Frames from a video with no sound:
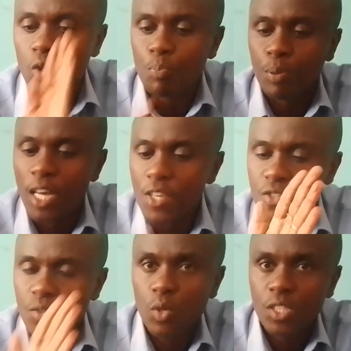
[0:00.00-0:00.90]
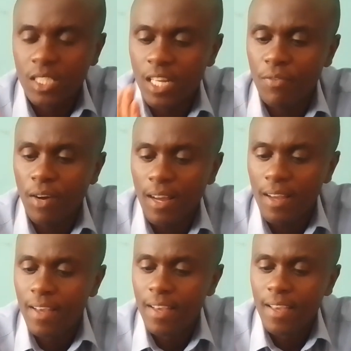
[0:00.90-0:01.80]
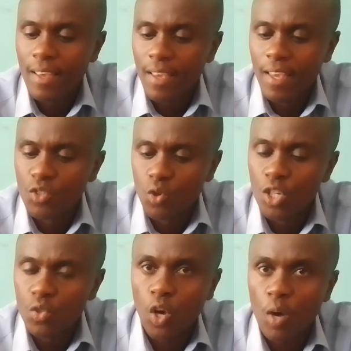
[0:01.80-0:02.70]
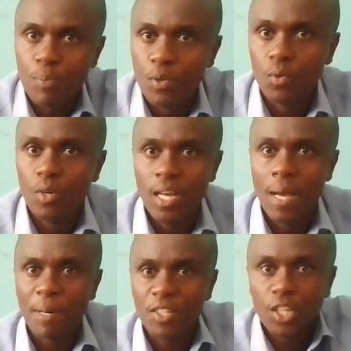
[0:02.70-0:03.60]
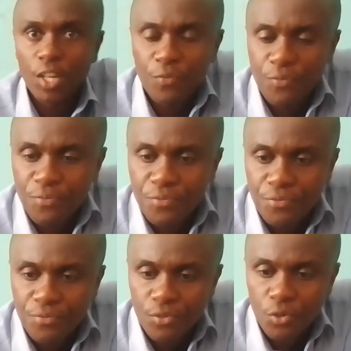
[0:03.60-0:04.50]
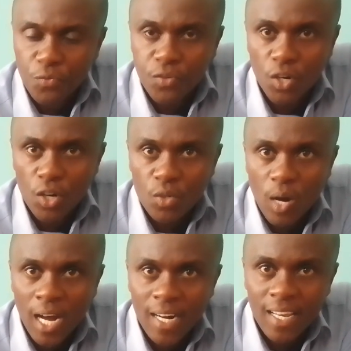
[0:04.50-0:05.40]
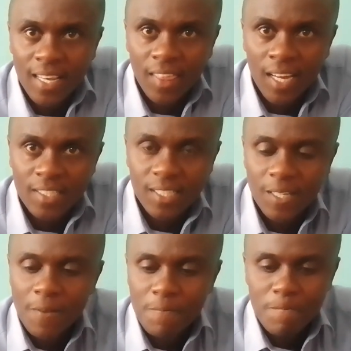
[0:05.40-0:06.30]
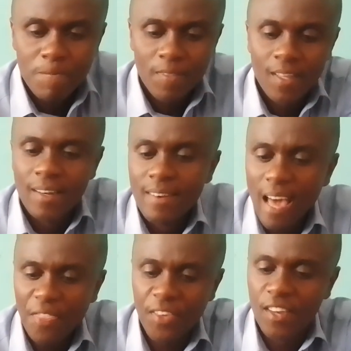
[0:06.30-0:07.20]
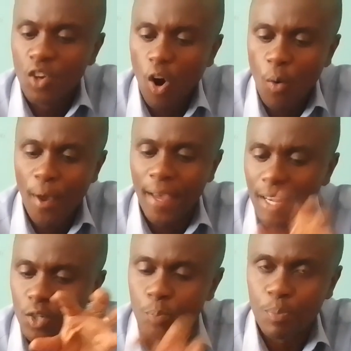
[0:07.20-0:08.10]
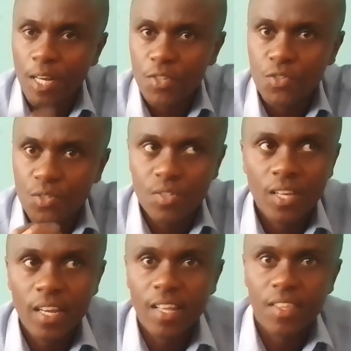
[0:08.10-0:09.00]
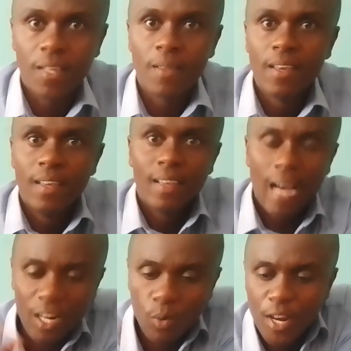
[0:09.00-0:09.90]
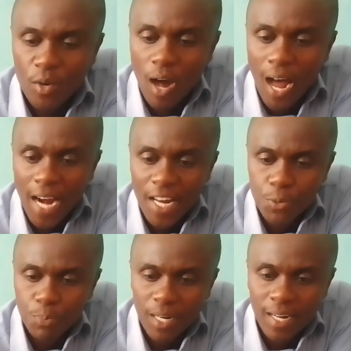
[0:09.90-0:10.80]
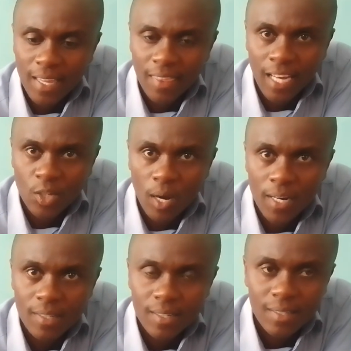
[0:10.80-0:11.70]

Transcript: to praise whatever is going to help you. But if you fold your heart like that, nothing, nowhere to praise anything. And when your heart is spread like that one,